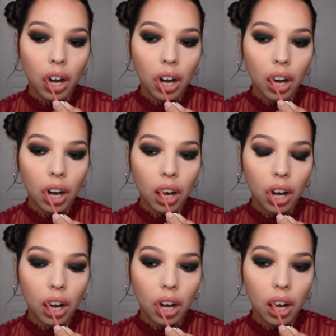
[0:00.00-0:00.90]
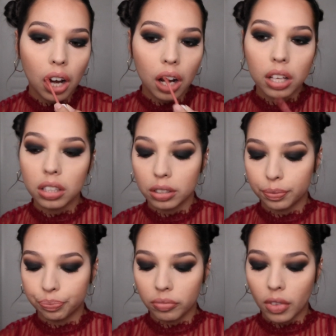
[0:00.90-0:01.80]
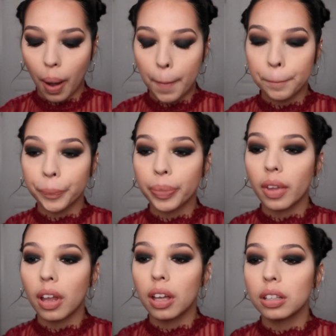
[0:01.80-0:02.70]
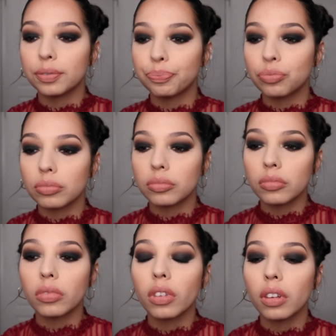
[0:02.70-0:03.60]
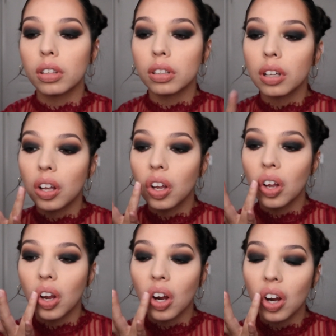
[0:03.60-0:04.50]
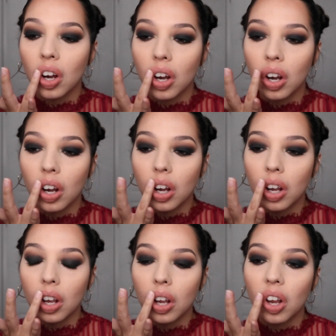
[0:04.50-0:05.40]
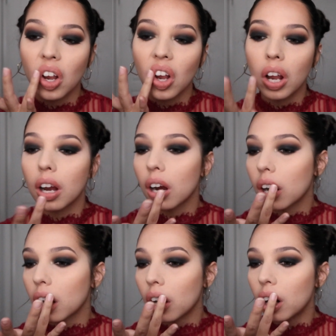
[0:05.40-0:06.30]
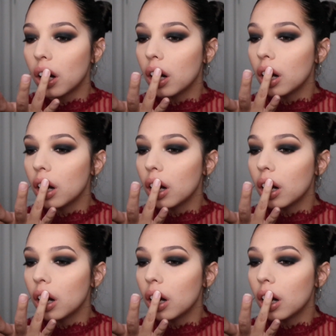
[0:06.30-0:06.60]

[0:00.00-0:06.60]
And then with my finger, I just blended out the edges and I blended it into the original Morphe liquid lipstick that I